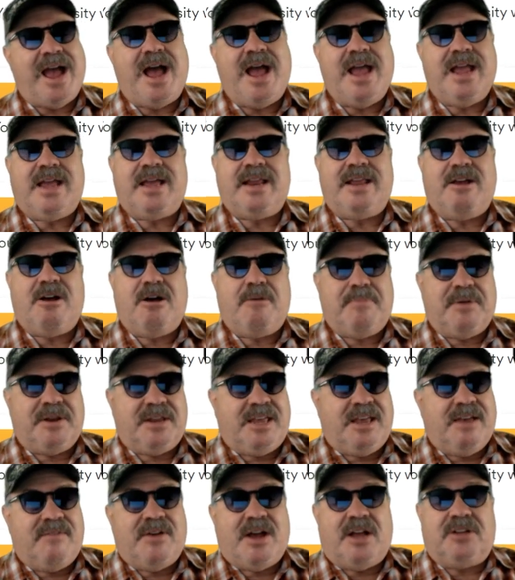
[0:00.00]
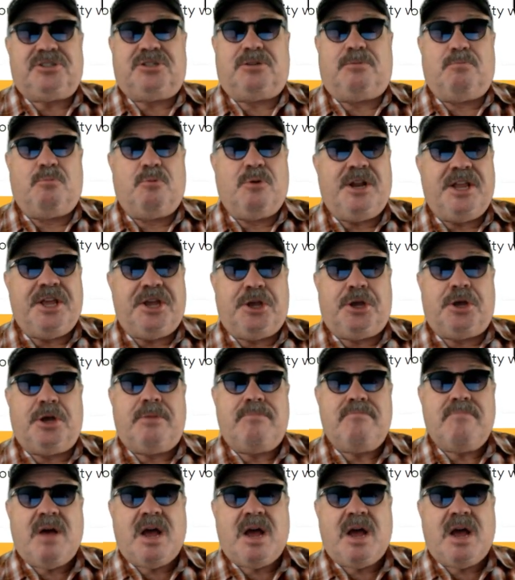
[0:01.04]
I can help and give out some really good